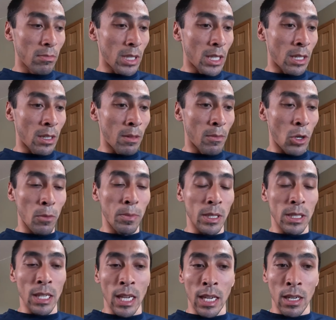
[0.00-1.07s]

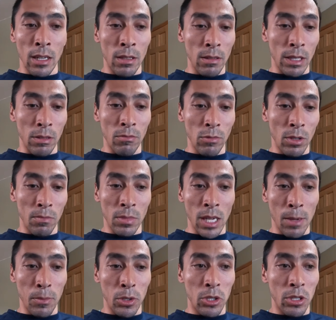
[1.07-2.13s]
open to air, like room
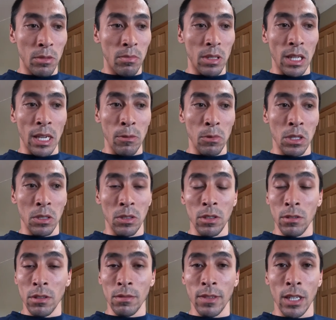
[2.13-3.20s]
temperature, but I wouldn't
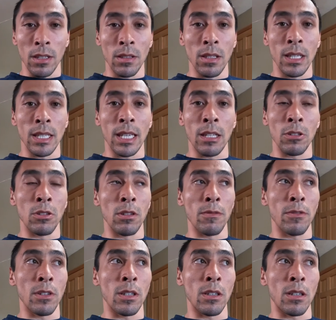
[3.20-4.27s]
do it very long. I'll do
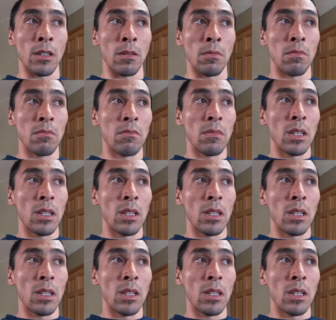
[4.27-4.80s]
it for